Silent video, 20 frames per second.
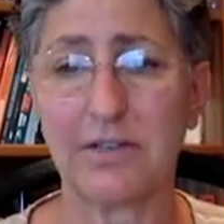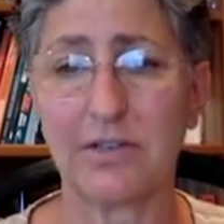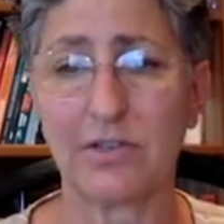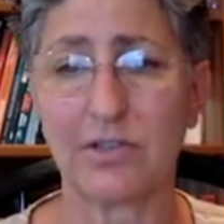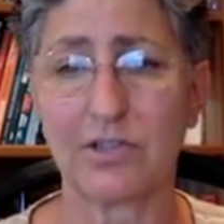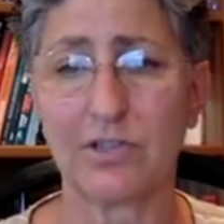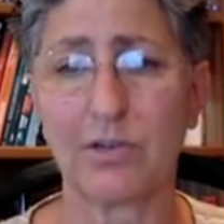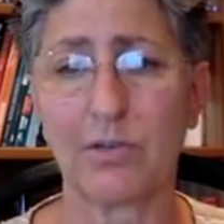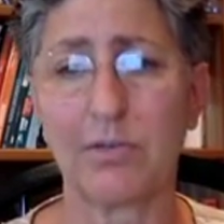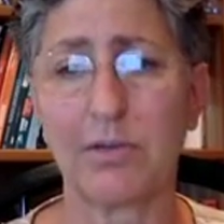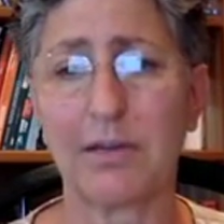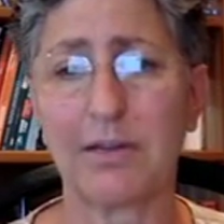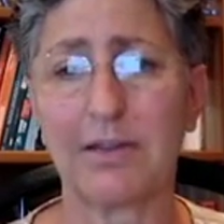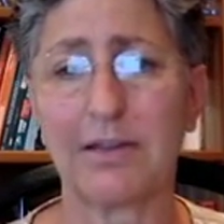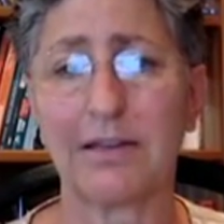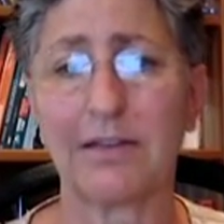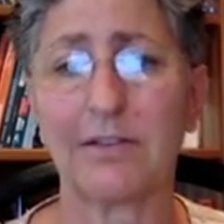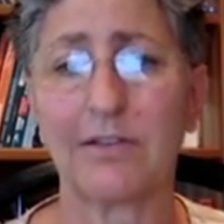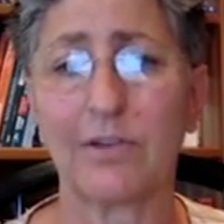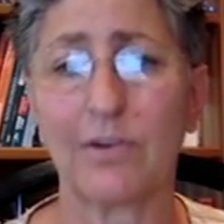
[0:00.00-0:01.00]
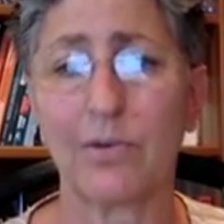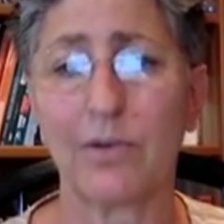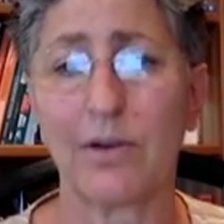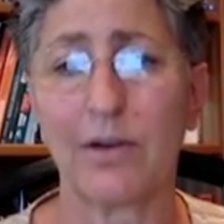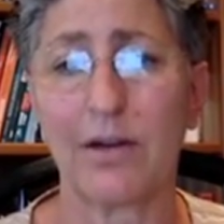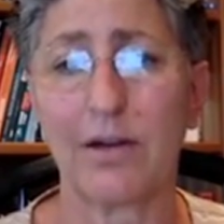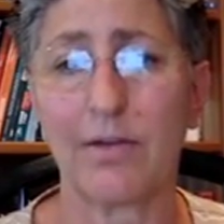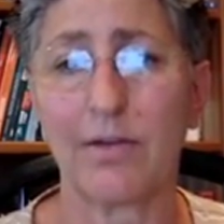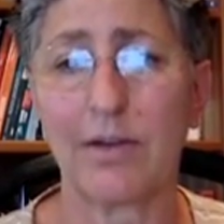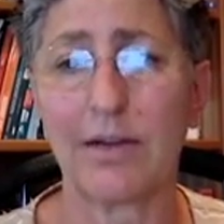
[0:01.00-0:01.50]
There's so many things going
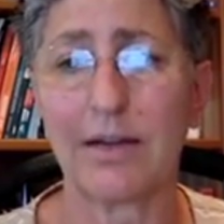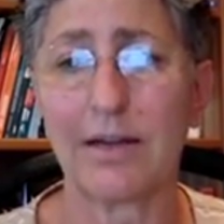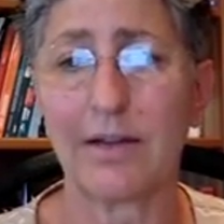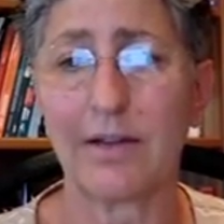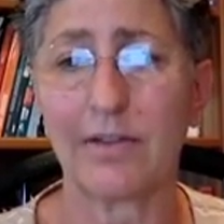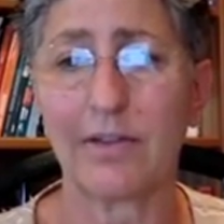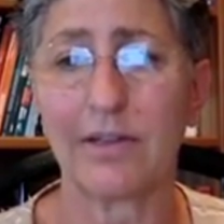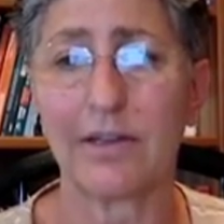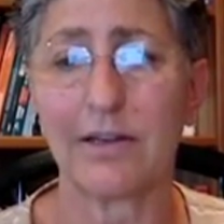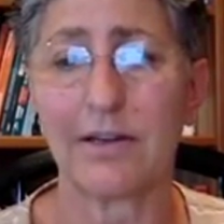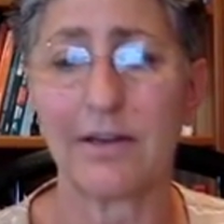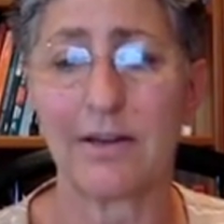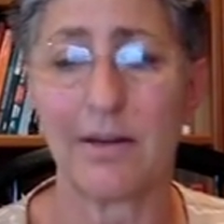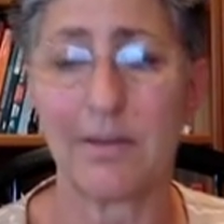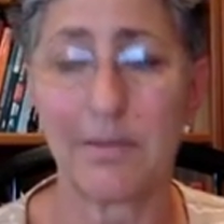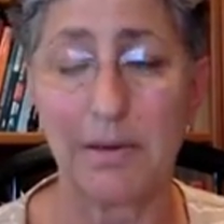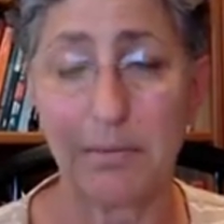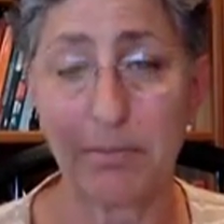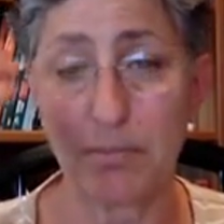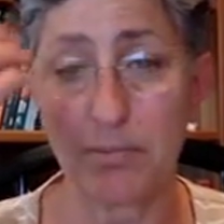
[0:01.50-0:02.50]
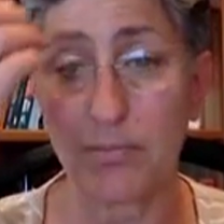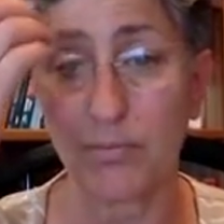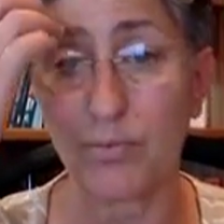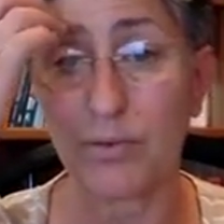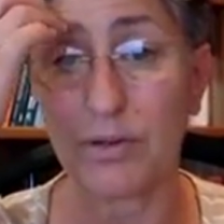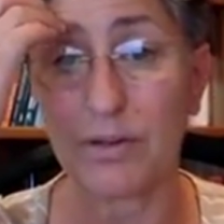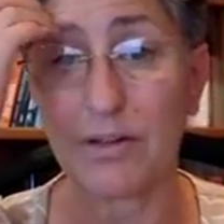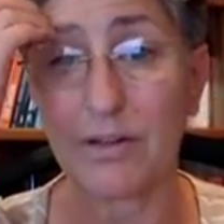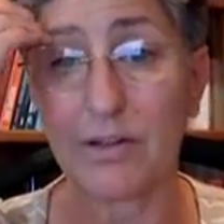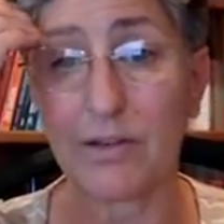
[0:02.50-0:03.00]
on right now that I'm
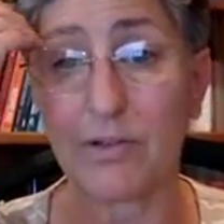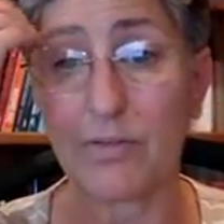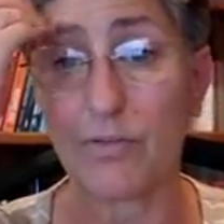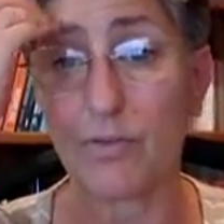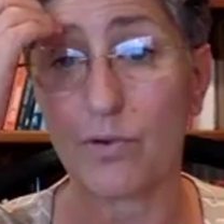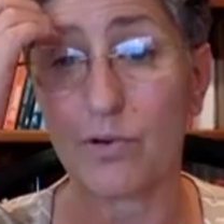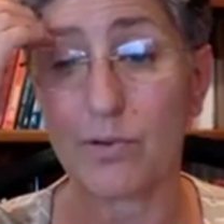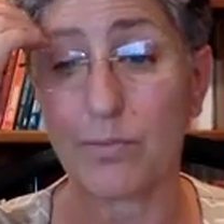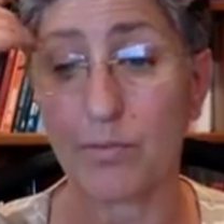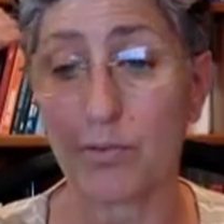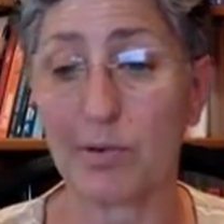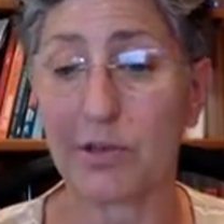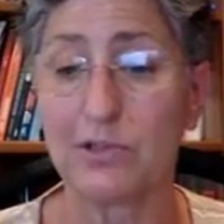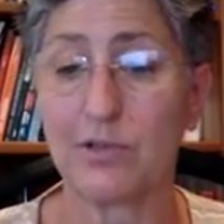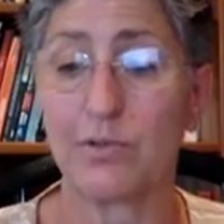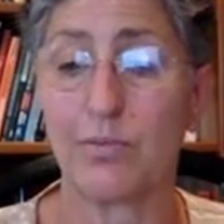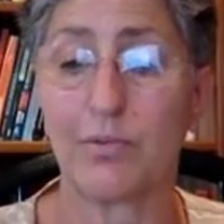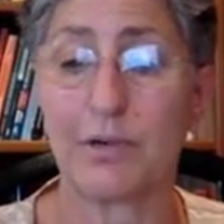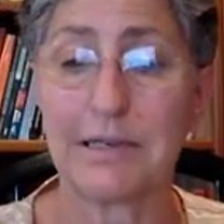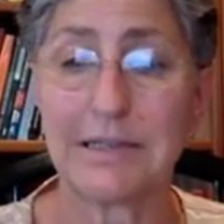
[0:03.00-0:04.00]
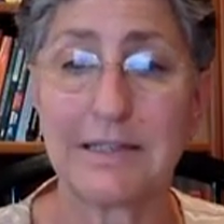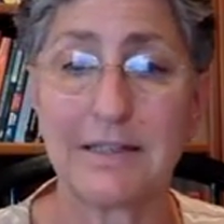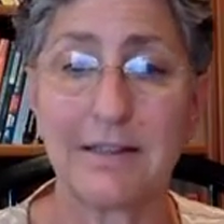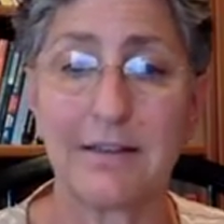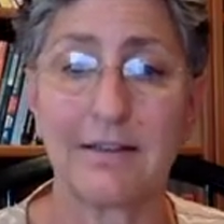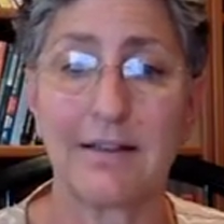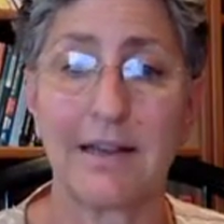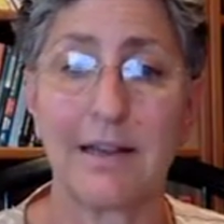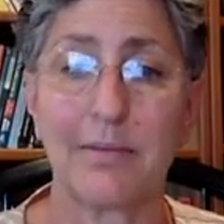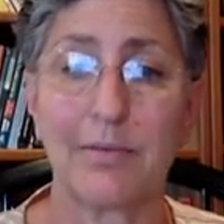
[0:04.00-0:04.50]
really looking forward to what you bring to
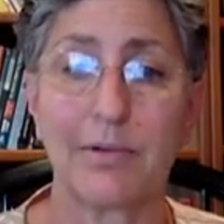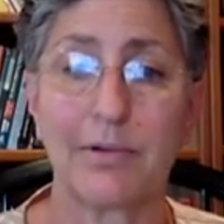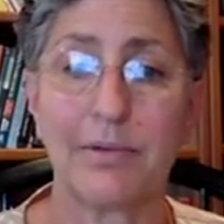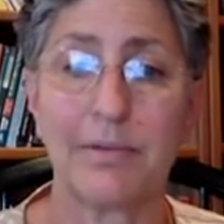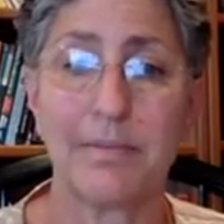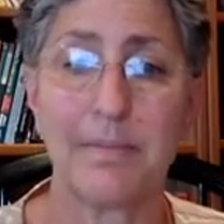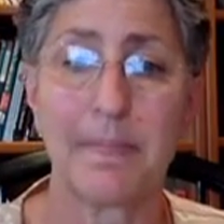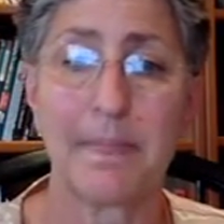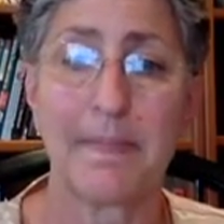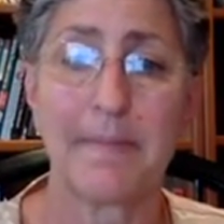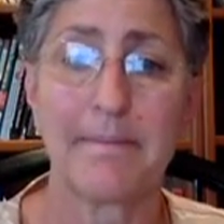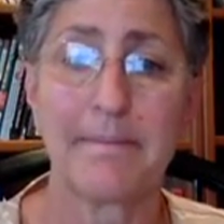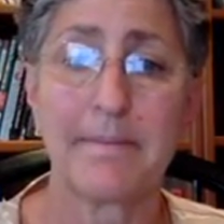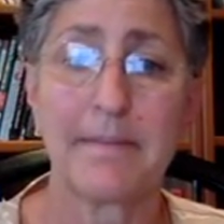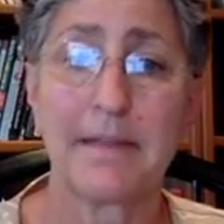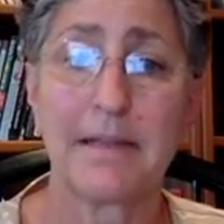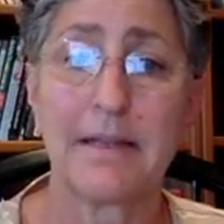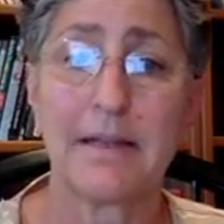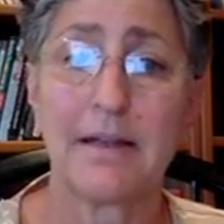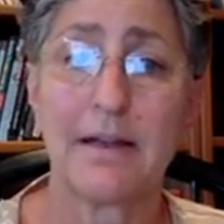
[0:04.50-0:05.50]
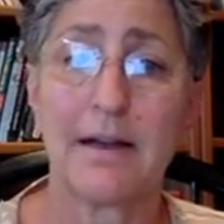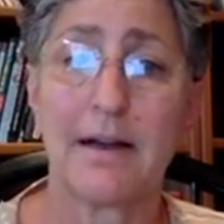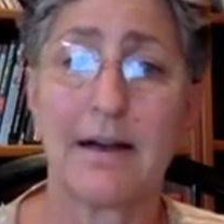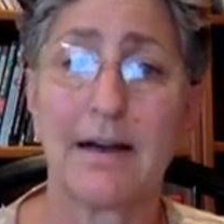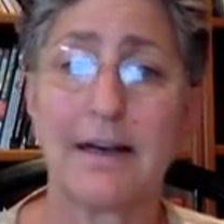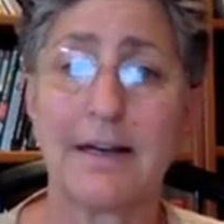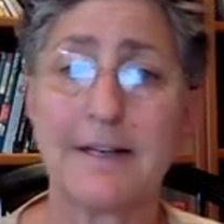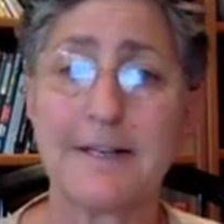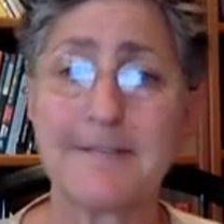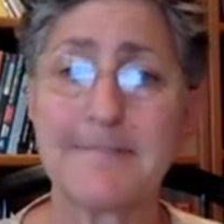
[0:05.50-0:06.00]
the table.
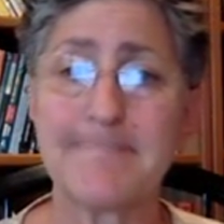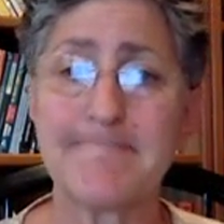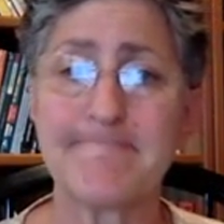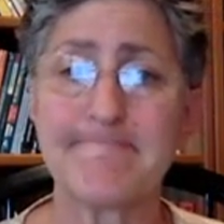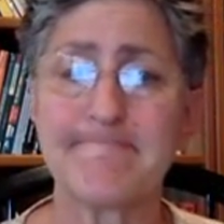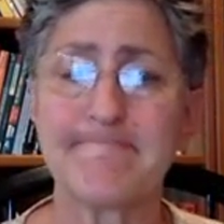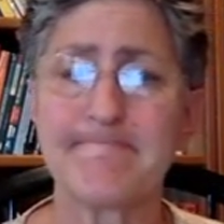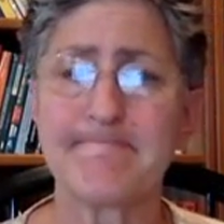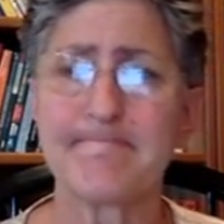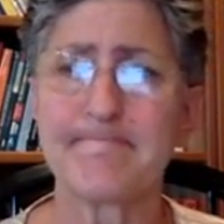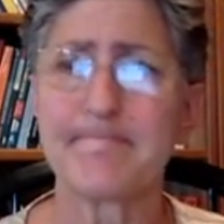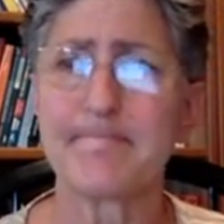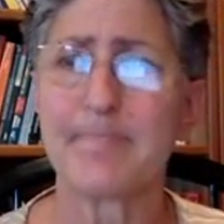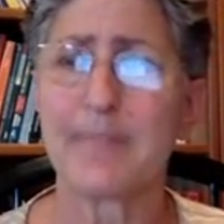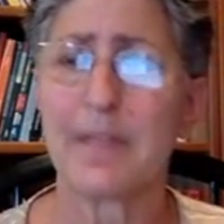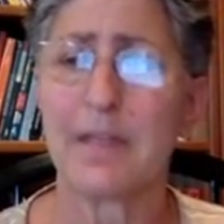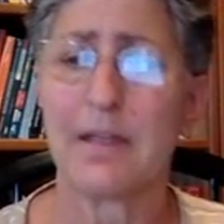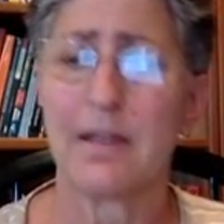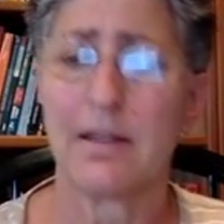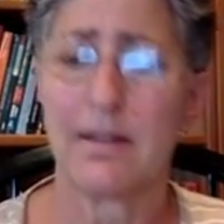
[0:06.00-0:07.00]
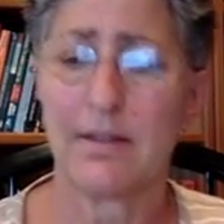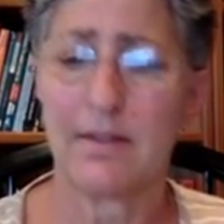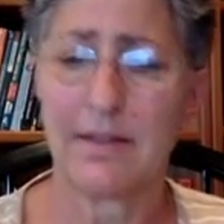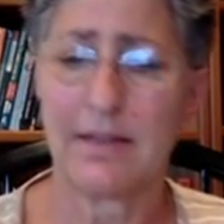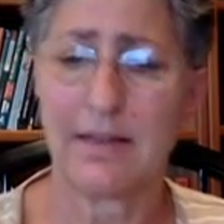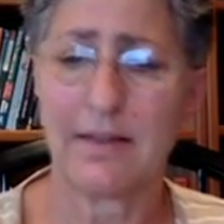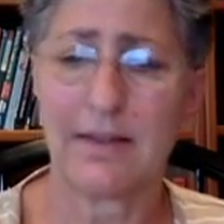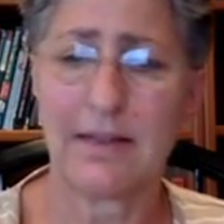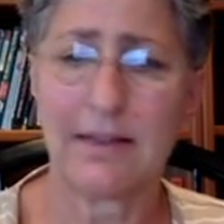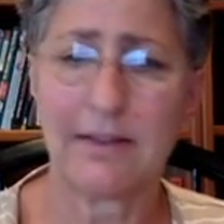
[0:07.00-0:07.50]

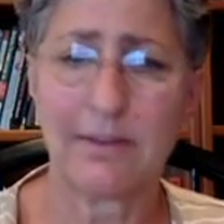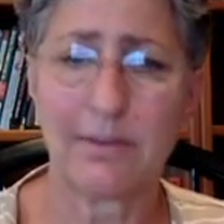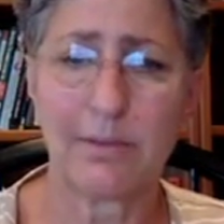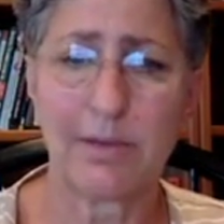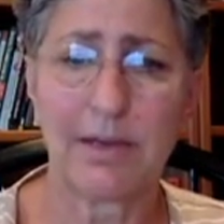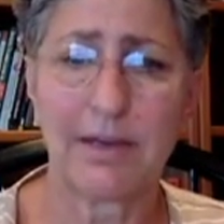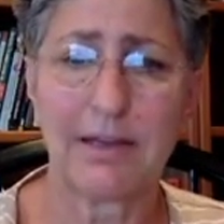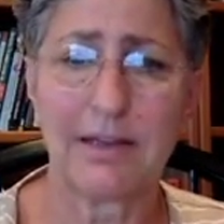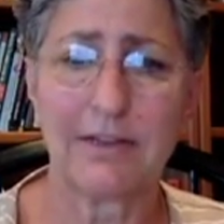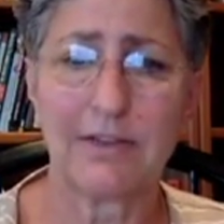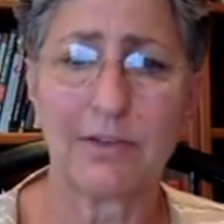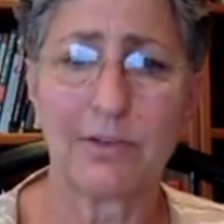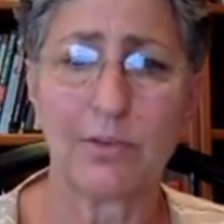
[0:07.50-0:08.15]
Then that's about it.